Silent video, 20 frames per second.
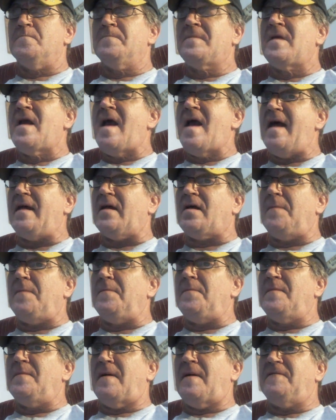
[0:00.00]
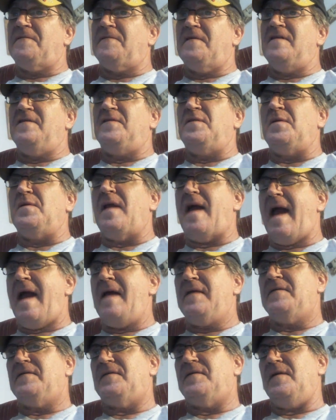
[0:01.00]
I had a couple of my friends who had
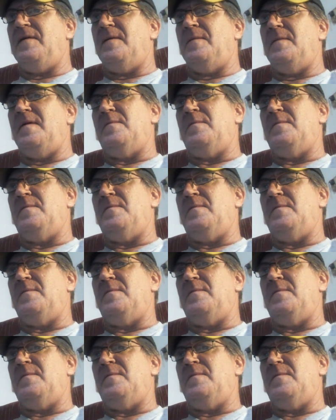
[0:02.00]
asked them